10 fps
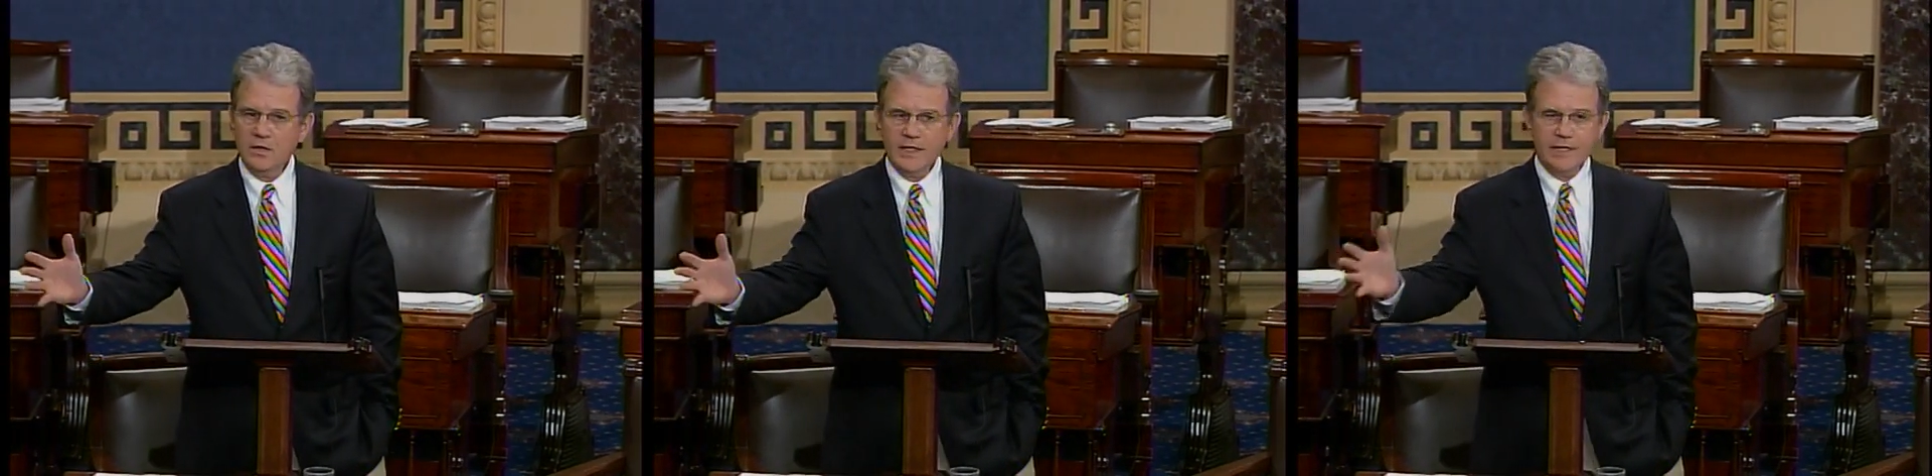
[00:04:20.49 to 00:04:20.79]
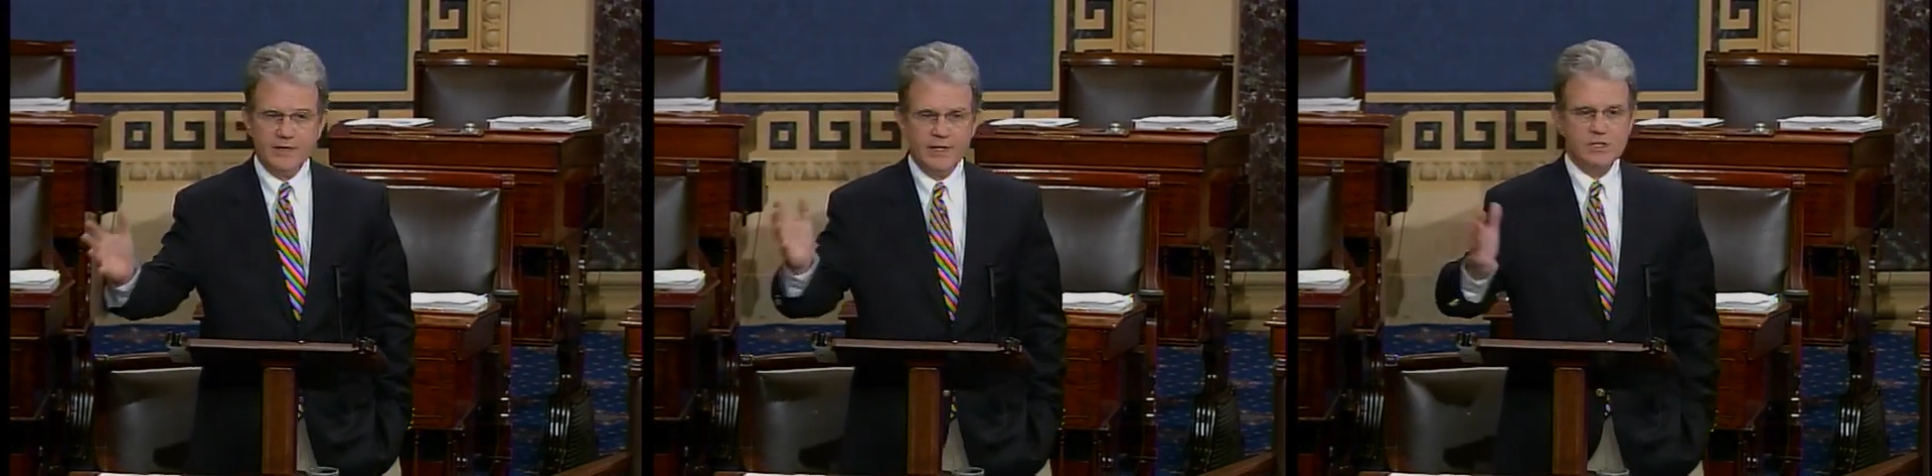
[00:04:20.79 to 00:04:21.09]

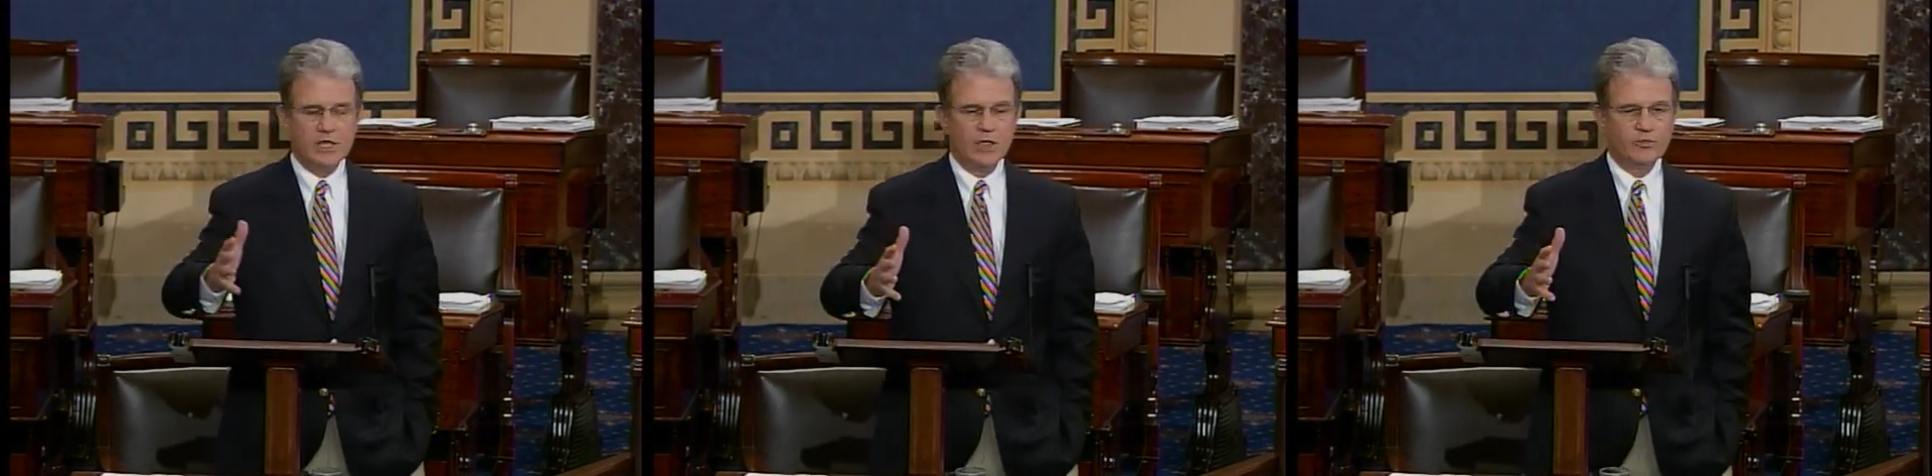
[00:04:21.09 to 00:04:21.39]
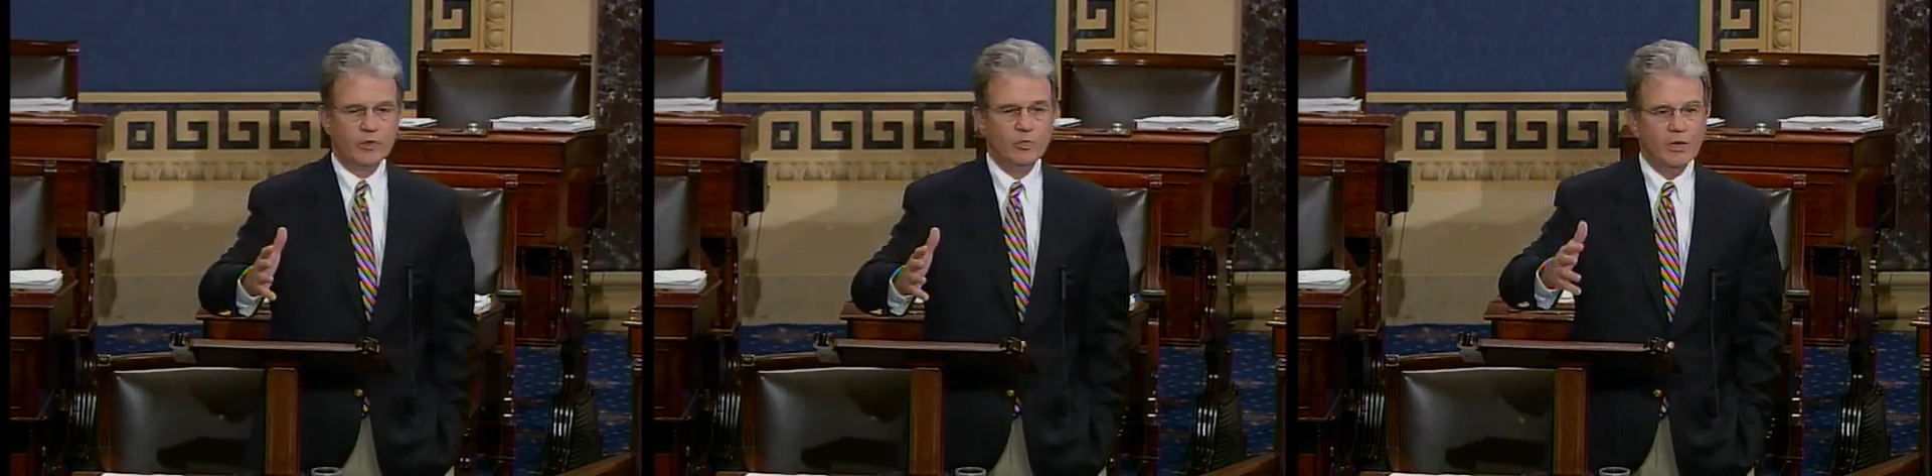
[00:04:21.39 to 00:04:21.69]
in this
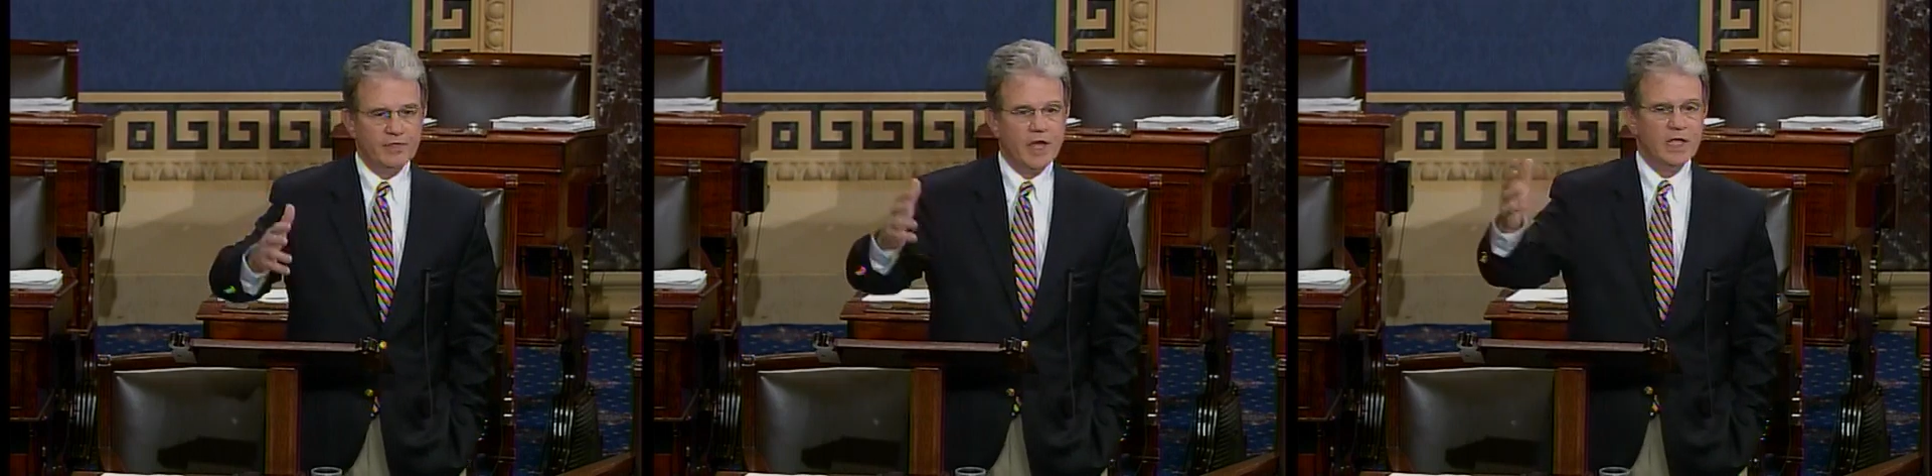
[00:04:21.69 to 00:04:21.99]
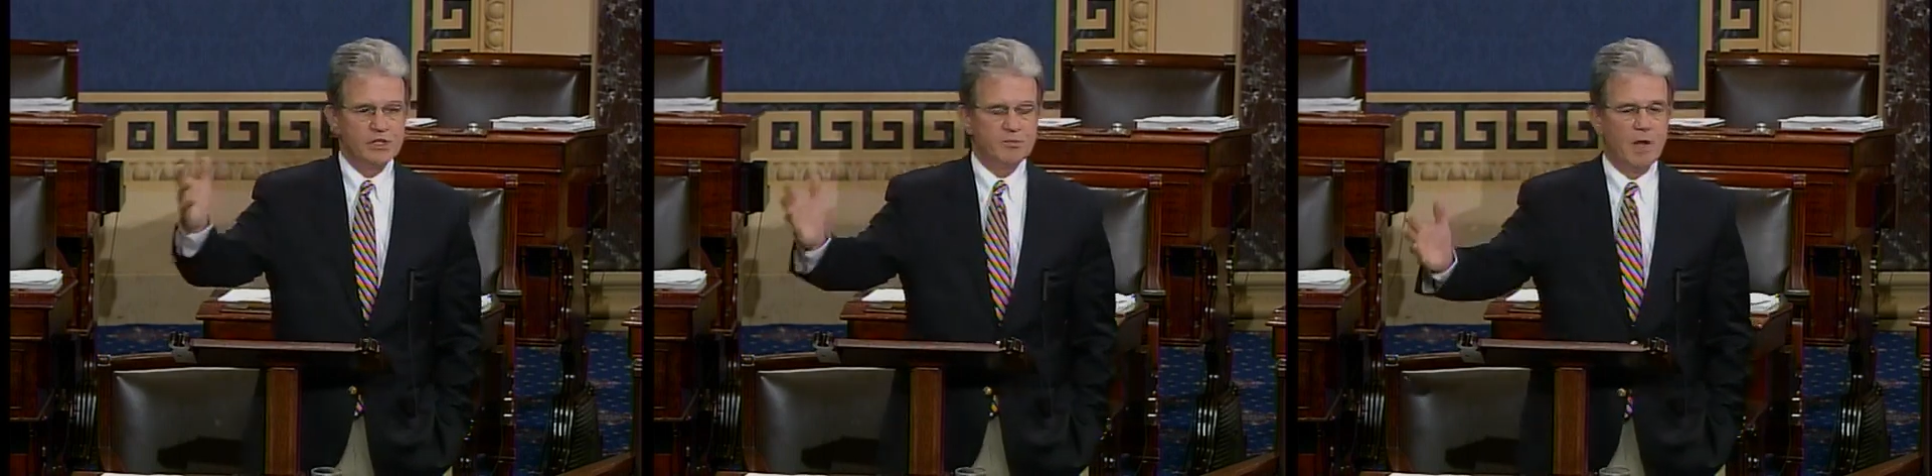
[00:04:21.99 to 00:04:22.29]
country what
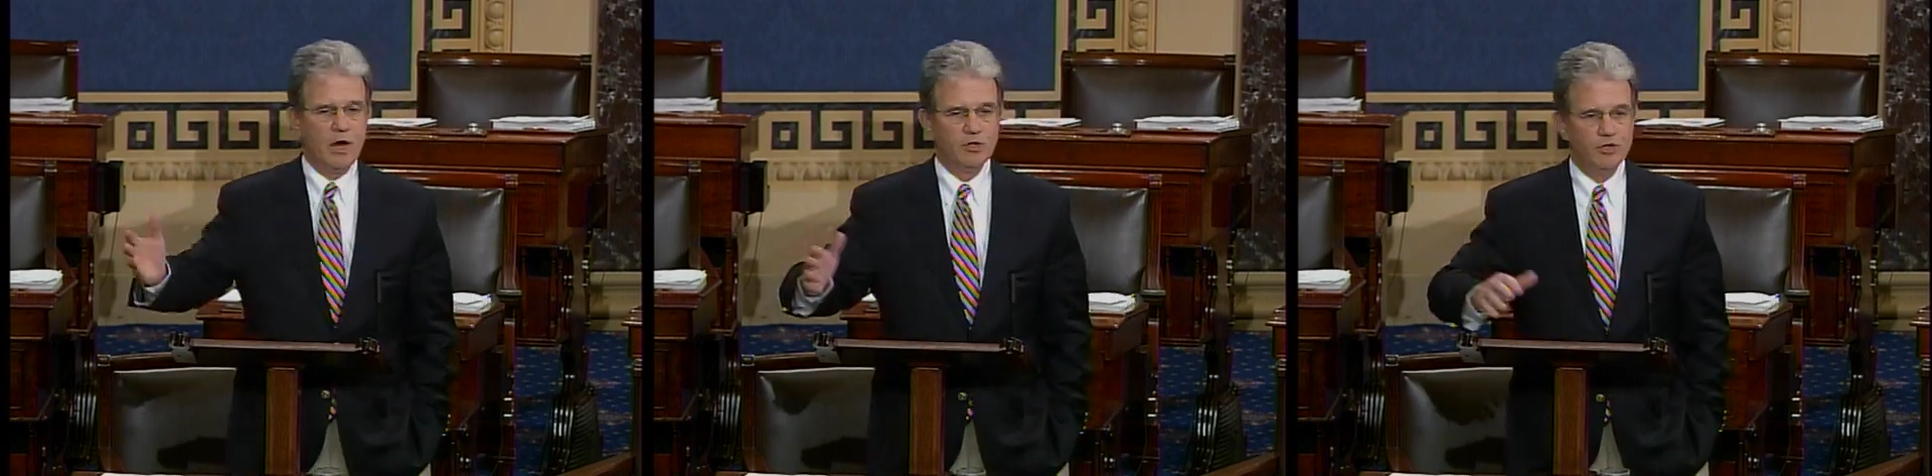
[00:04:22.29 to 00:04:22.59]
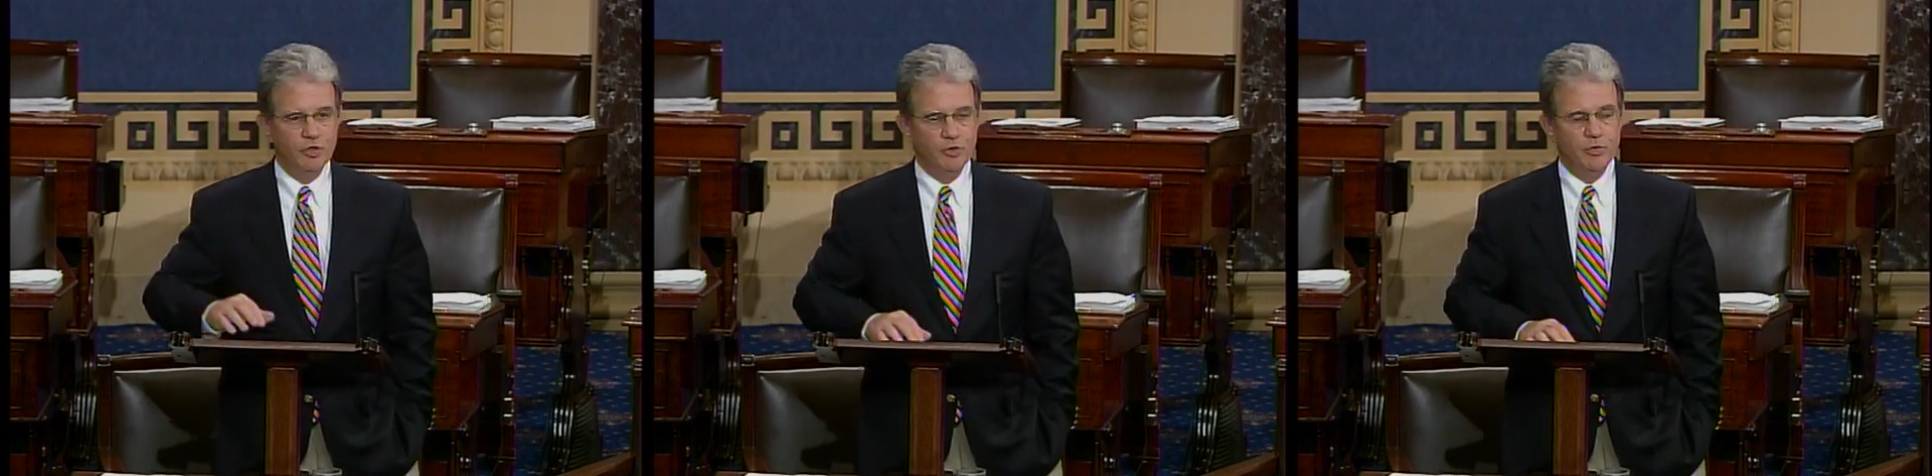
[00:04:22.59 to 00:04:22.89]
they aspire
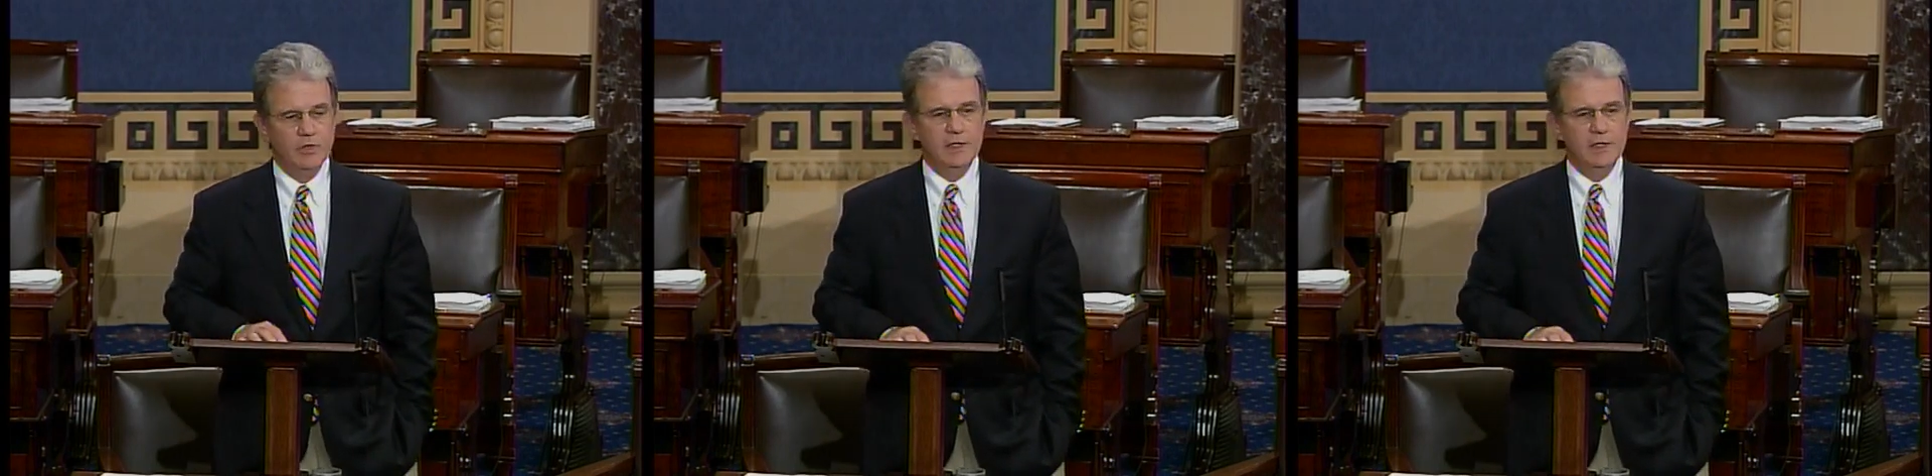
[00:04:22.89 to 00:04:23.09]
to,